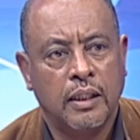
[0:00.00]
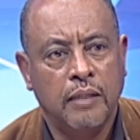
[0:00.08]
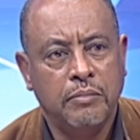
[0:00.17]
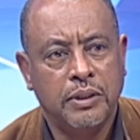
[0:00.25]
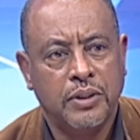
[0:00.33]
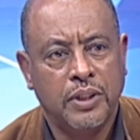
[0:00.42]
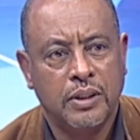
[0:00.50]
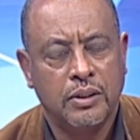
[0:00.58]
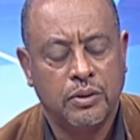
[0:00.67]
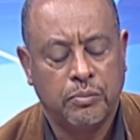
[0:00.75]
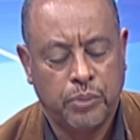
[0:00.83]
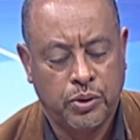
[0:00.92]
Let me take
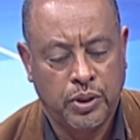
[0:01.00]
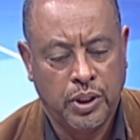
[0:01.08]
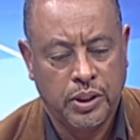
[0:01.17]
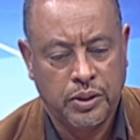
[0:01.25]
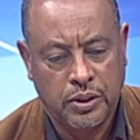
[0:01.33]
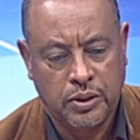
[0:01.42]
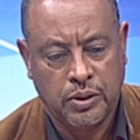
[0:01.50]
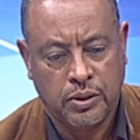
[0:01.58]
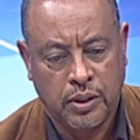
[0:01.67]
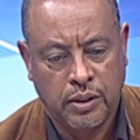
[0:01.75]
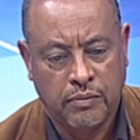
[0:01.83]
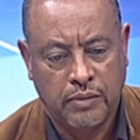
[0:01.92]
this opportunity to
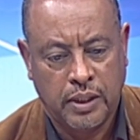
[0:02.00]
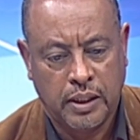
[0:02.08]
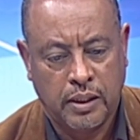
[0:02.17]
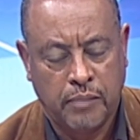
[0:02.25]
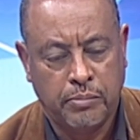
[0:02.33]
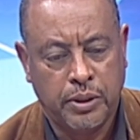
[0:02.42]
give a